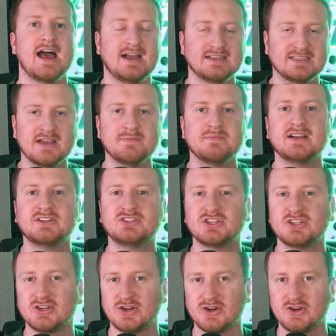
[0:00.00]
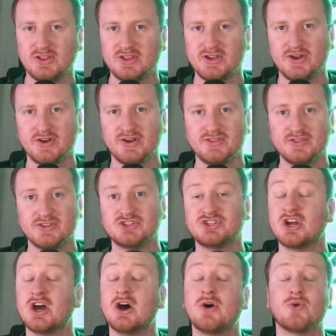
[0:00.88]
As I mentioned earlier in the
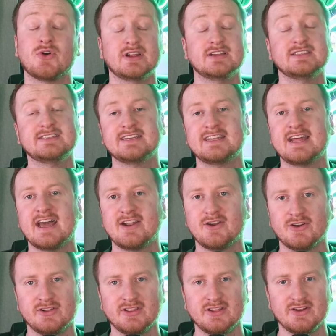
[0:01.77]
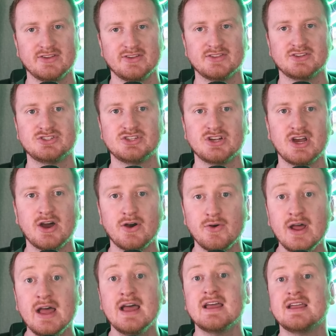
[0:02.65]
show, or hinted at earlier in the
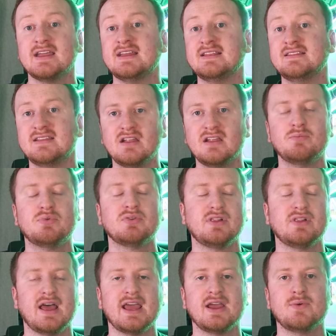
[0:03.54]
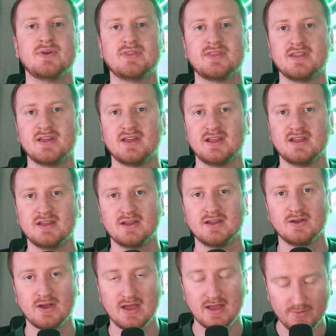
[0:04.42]
show, he did play with
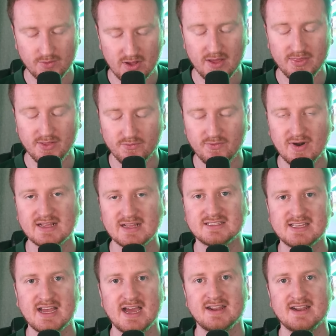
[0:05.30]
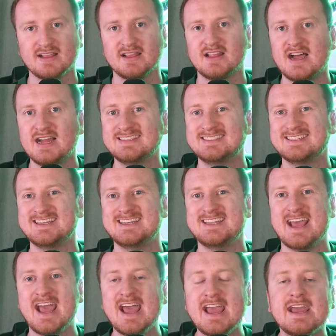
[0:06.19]
on the right side of the line
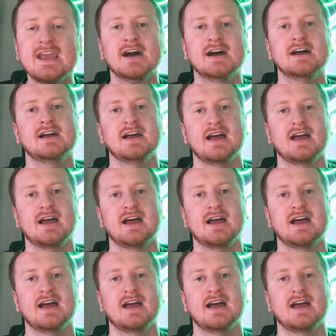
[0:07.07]
today.